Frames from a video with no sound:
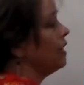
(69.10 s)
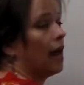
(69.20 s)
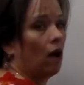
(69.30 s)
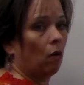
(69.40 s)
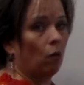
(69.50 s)

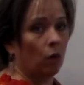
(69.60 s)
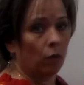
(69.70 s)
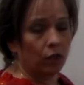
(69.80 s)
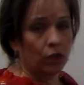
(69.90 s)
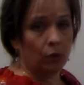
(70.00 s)
Now, when
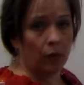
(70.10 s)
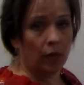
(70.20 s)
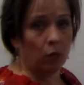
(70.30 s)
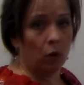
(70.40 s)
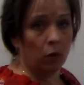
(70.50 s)

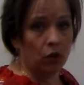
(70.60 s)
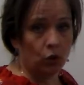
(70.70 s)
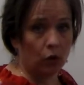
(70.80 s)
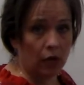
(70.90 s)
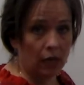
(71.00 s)
we're
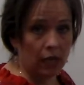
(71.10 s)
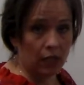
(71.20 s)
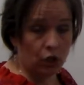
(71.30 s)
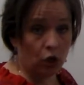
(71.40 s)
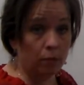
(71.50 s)
sorting
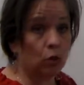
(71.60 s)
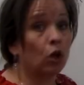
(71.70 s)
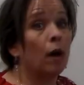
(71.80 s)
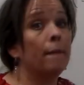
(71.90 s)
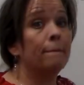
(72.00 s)
these terms
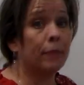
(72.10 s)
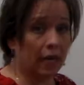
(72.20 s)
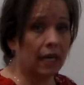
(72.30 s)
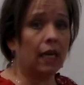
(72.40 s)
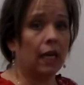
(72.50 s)
or
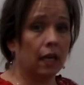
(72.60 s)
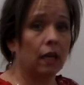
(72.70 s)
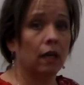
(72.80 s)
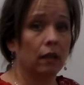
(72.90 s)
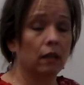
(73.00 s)

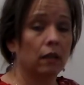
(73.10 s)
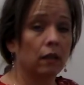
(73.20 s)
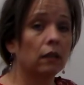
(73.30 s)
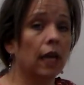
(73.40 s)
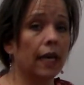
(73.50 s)
combining
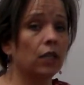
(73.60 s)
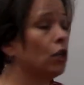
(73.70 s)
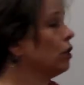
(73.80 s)
like